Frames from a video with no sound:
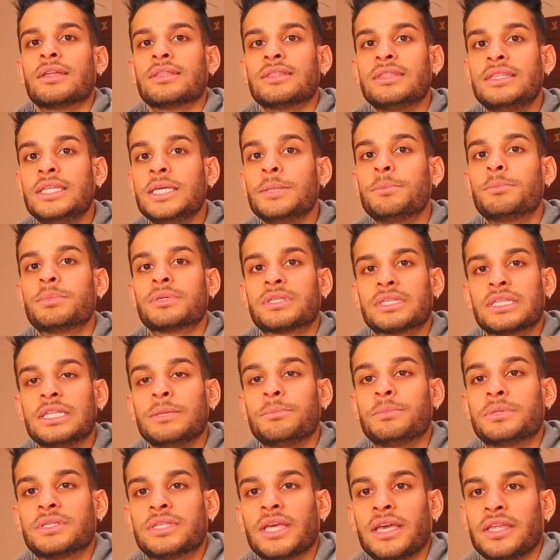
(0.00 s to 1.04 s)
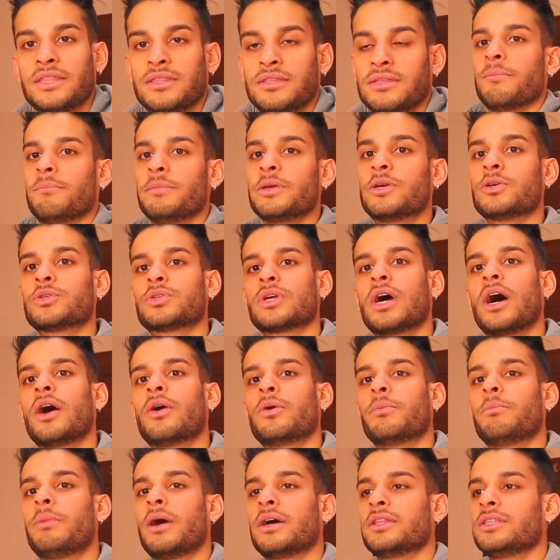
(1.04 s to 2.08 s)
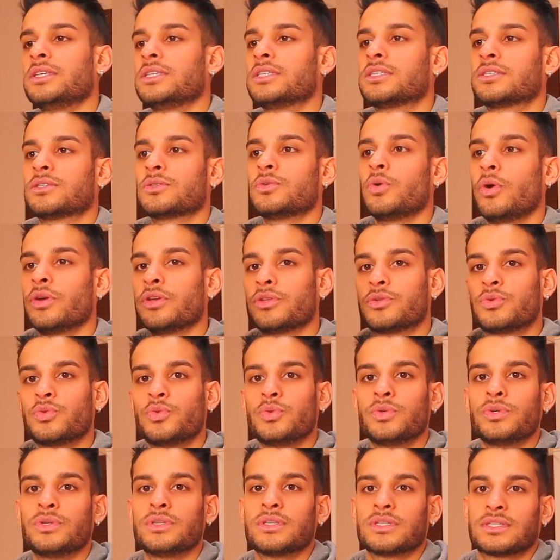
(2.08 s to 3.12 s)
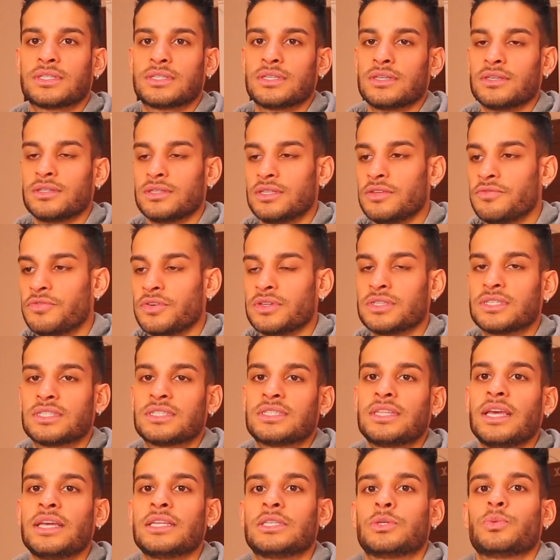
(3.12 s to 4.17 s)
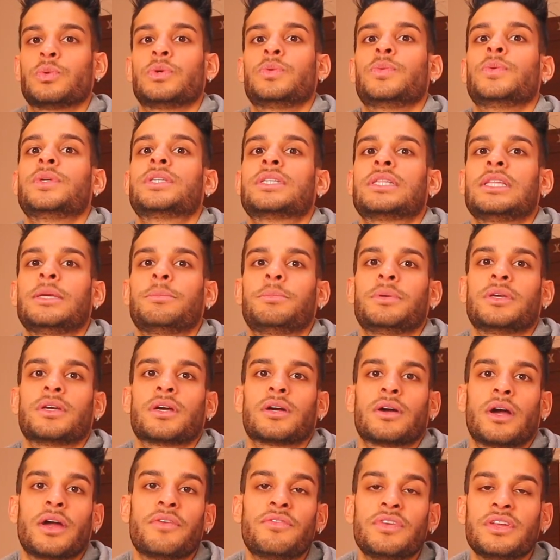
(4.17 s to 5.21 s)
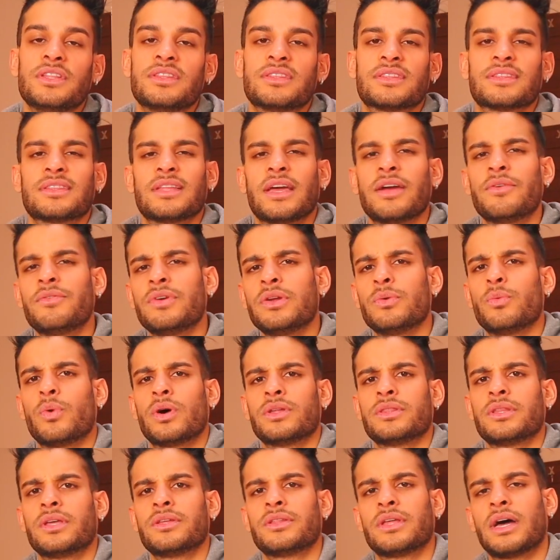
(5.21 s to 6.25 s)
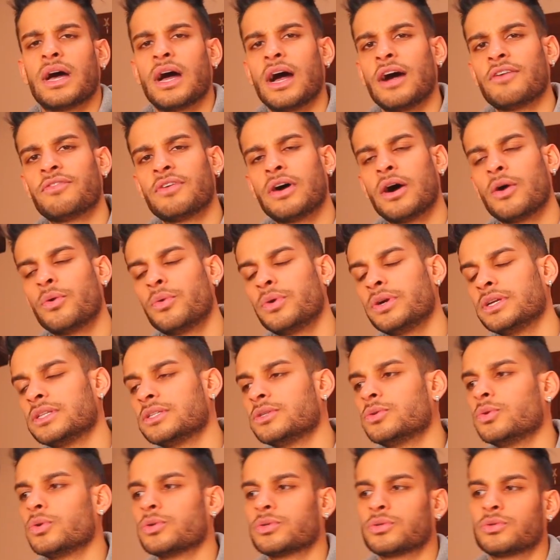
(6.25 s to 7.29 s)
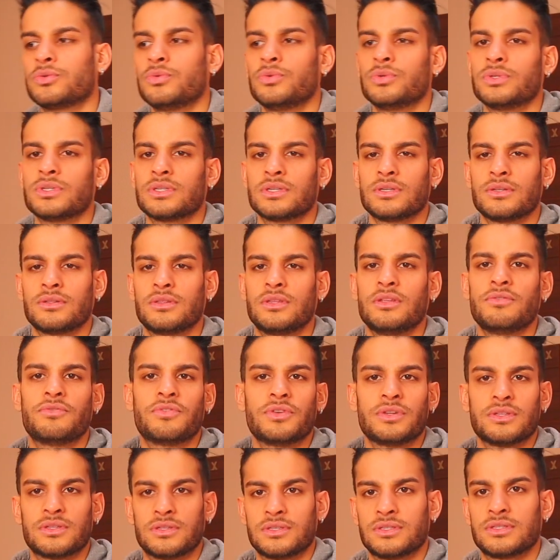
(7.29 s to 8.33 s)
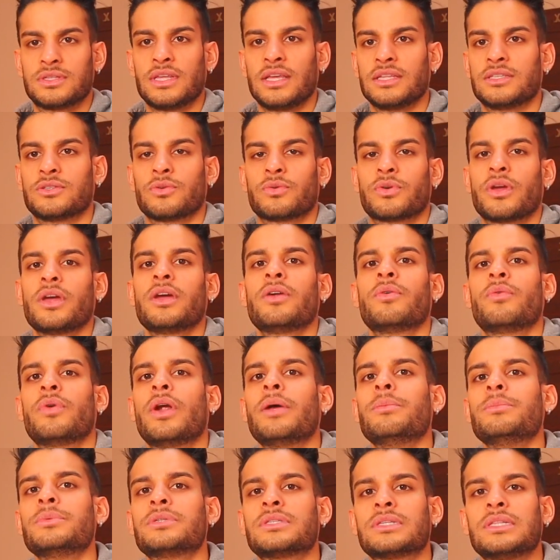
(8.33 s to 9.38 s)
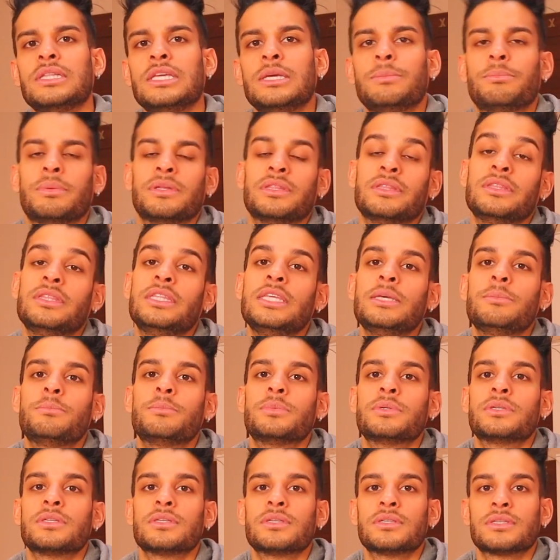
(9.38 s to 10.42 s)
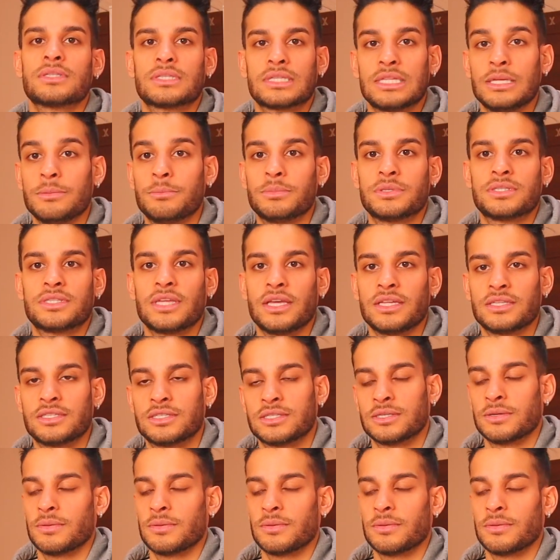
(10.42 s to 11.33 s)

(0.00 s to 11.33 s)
deep sleep state, because our body is going through different states when we're sleeping. Every 1.5 hours it goes through different states, okay? REM sleep and deep sleep states.